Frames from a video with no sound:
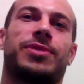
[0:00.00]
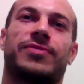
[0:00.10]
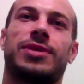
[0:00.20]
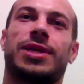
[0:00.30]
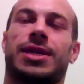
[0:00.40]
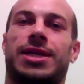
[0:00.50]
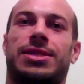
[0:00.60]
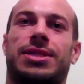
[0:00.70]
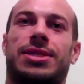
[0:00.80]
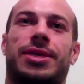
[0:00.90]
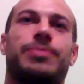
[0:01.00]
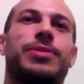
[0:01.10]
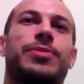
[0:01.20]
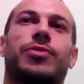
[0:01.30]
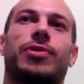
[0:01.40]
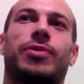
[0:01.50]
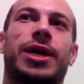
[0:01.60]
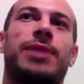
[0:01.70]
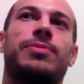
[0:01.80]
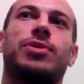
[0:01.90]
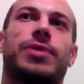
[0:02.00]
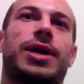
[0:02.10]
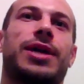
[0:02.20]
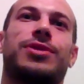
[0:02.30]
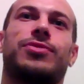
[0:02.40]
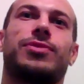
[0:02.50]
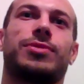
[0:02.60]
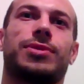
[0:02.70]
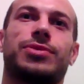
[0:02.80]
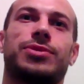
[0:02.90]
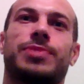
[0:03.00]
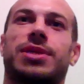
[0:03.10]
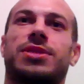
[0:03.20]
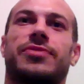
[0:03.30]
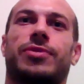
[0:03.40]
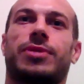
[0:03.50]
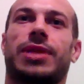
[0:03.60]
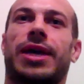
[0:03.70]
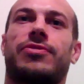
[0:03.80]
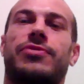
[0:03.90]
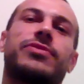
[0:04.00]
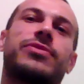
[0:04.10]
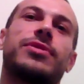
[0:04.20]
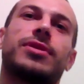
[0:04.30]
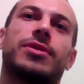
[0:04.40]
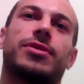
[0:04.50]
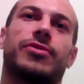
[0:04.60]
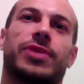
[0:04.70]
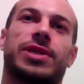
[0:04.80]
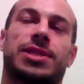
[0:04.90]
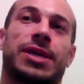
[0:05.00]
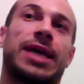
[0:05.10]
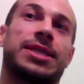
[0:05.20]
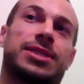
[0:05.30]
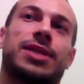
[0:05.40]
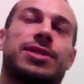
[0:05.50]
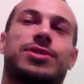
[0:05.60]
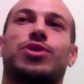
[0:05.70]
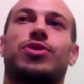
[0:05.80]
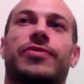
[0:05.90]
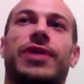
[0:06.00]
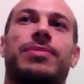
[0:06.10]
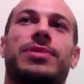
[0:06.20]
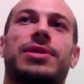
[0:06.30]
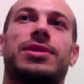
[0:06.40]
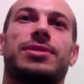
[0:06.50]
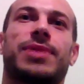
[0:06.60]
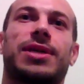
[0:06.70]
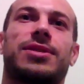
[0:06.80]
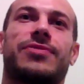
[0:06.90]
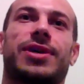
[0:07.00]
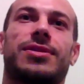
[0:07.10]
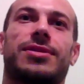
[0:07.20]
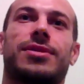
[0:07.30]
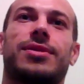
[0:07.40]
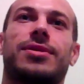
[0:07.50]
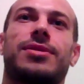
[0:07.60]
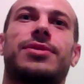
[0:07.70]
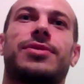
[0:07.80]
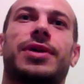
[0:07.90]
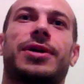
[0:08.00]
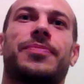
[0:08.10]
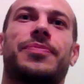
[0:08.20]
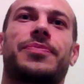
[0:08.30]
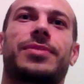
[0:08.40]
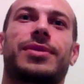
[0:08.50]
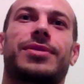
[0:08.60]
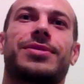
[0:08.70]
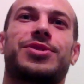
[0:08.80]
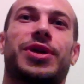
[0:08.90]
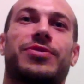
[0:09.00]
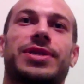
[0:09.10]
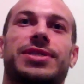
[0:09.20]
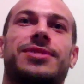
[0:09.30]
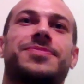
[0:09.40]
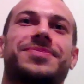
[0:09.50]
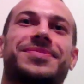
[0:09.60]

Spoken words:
But if you do that in ADCC, people will game you and you will lose because of your lack of wrestling, as could have happened in this match if I hadn't trained wrestling.